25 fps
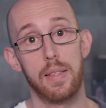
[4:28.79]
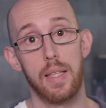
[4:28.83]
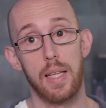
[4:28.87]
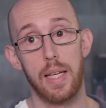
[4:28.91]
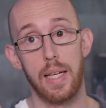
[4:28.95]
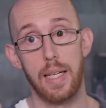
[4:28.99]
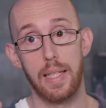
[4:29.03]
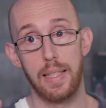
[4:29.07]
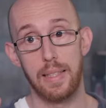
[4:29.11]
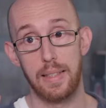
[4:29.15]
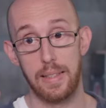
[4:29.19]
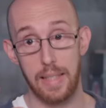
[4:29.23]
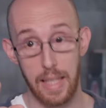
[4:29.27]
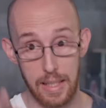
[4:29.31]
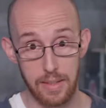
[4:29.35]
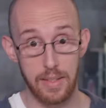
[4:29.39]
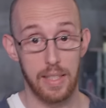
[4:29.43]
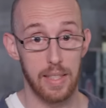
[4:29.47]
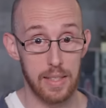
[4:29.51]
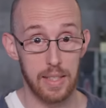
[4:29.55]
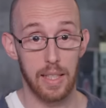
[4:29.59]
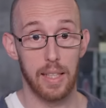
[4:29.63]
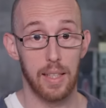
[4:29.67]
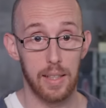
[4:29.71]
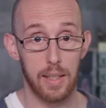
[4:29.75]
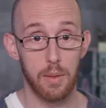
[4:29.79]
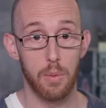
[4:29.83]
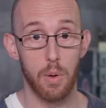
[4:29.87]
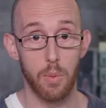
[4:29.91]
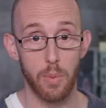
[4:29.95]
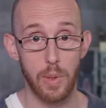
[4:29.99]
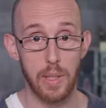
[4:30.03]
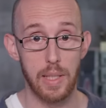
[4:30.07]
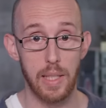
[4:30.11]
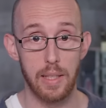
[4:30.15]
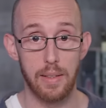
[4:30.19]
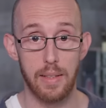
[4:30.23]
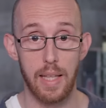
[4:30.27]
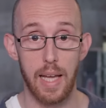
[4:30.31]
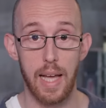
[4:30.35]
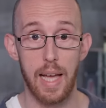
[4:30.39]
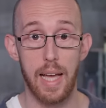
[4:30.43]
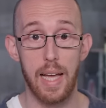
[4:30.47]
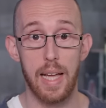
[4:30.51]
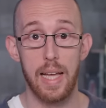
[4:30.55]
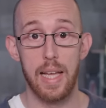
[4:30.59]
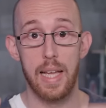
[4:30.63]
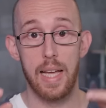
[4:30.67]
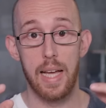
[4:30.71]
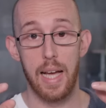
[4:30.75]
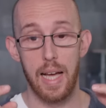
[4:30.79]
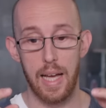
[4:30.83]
uh, that's exactly what we did there,